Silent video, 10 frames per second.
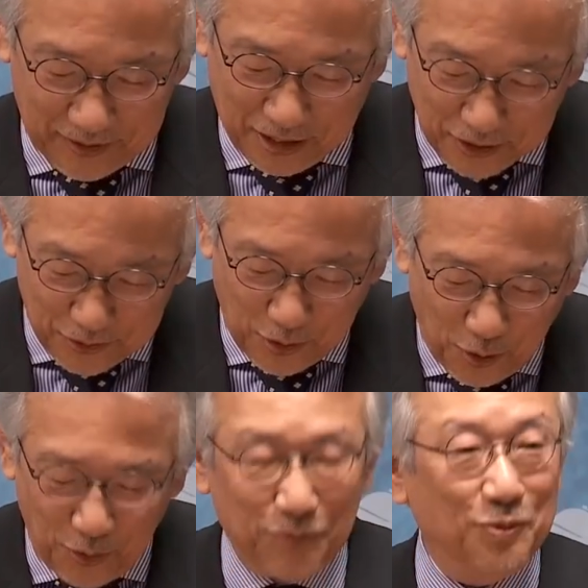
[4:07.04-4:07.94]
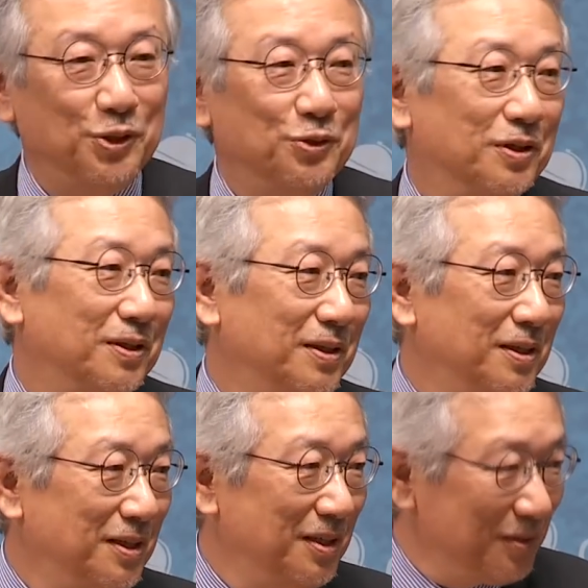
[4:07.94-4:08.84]
Thank you all for your
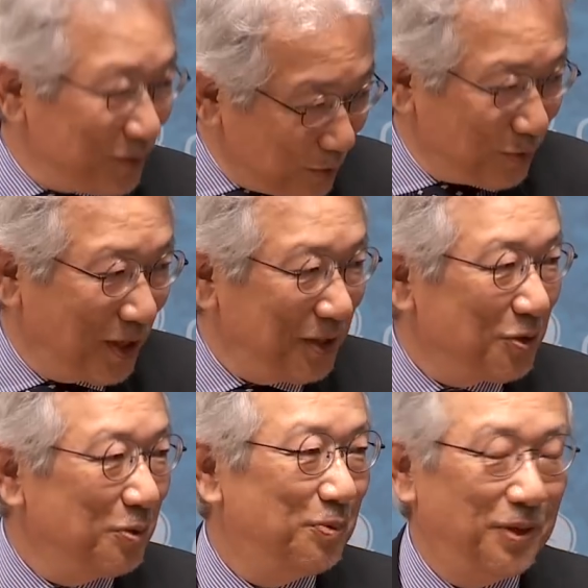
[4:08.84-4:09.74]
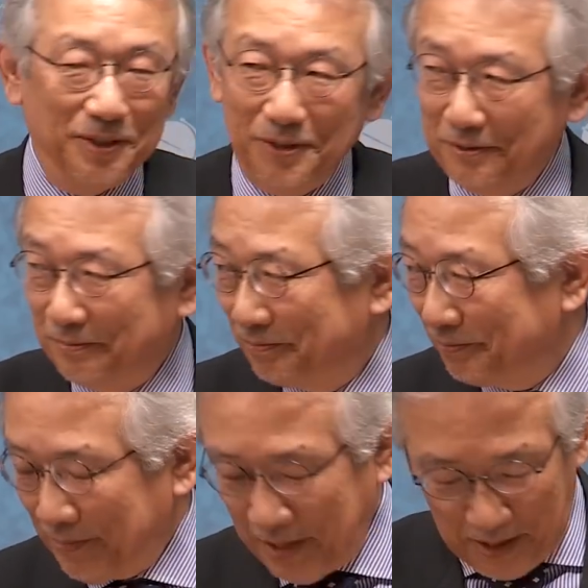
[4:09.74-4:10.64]
great cooperation.
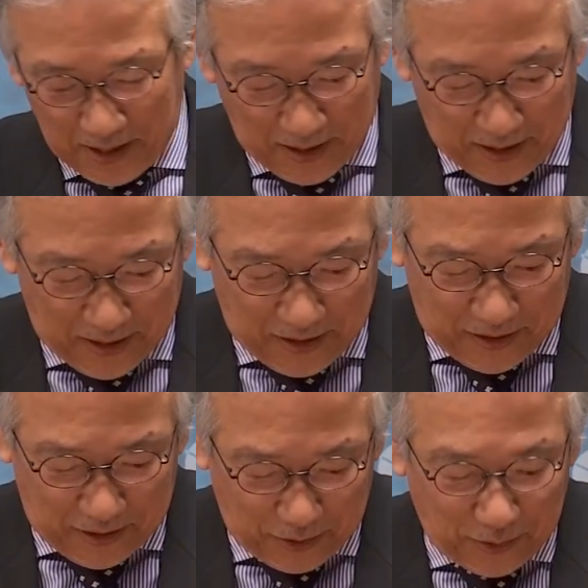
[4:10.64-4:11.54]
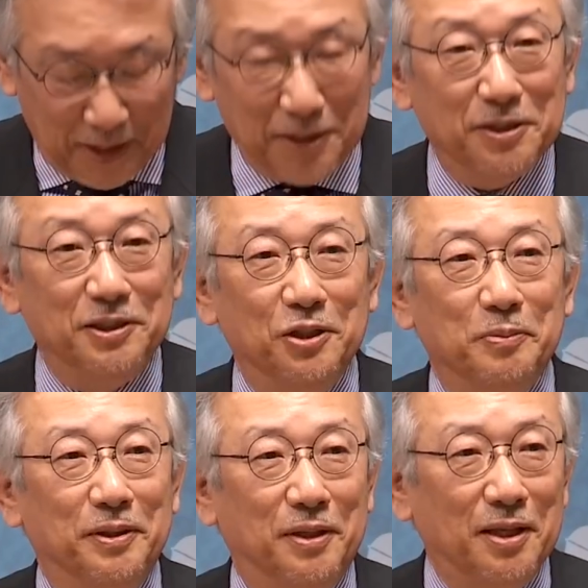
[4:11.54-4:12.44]
So, ladies and
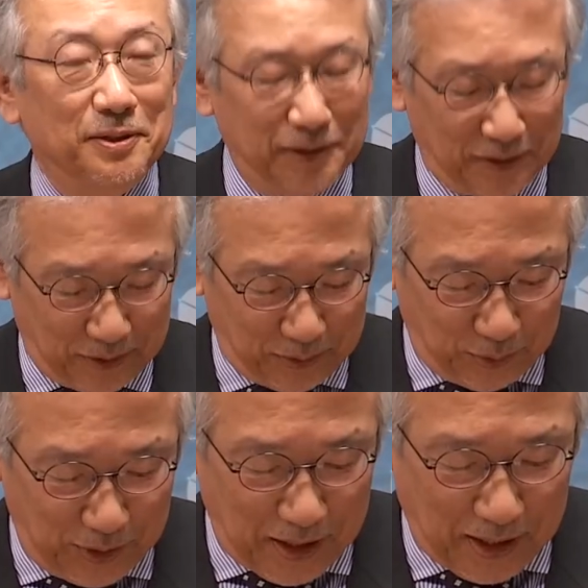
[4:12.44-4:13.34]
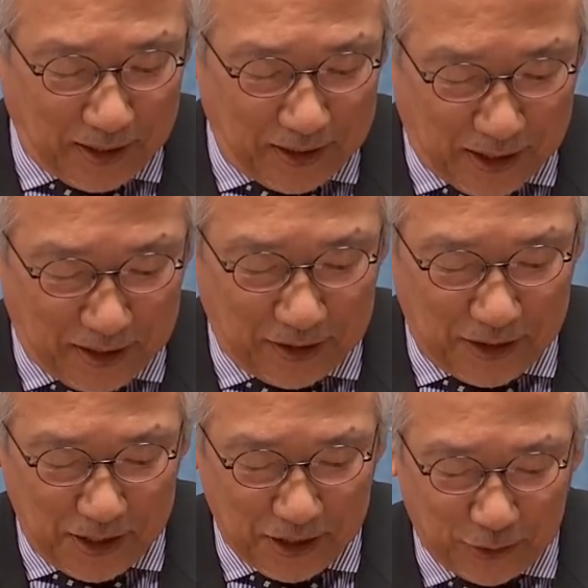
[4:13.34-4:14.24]
gentlemen, thus we are gathered
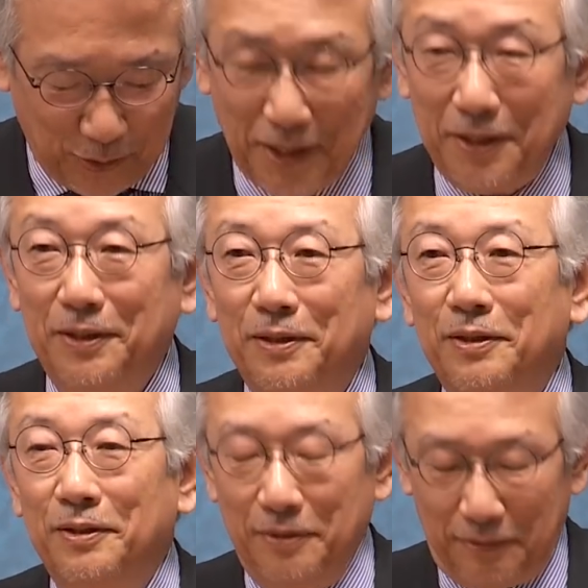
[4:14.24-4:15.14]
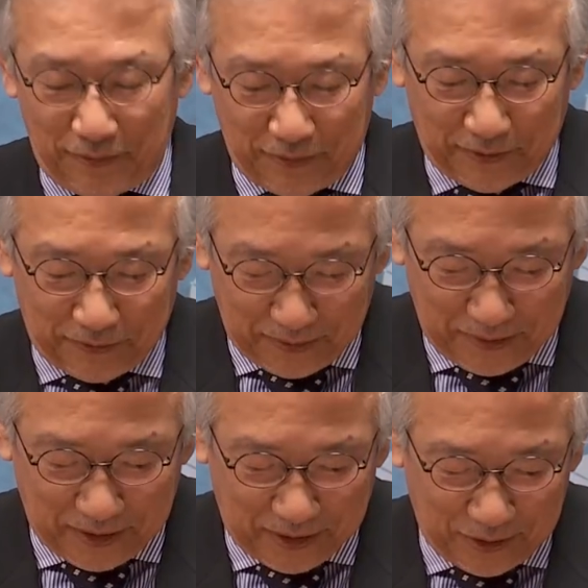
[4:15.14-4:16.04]
here today for the
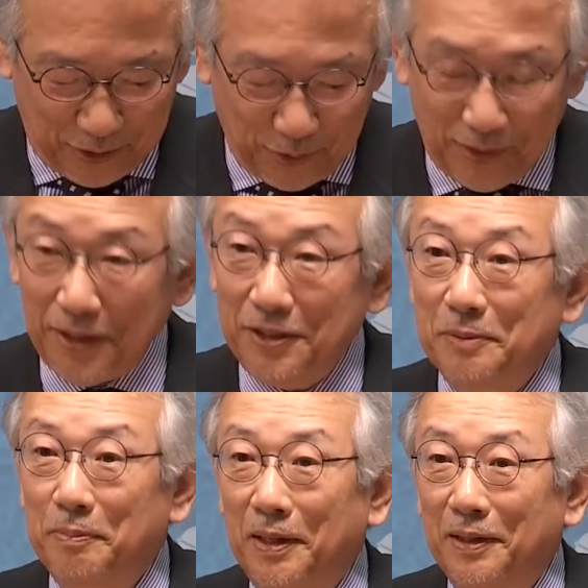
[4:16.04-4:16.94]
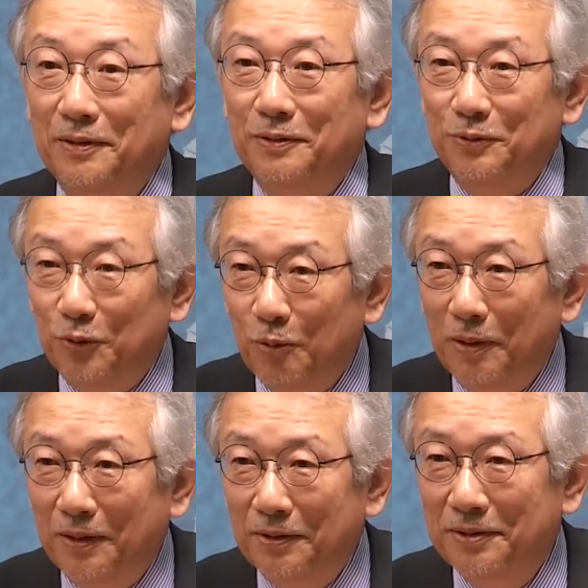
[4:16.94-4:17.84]
first UK-Japan
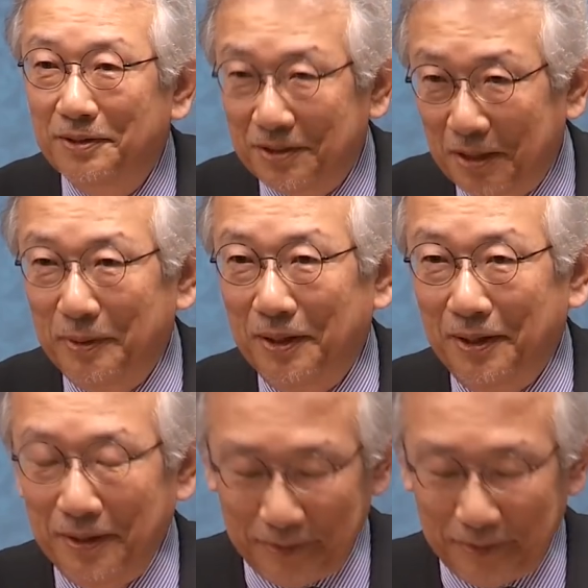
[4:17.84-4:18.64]
Global Seminar.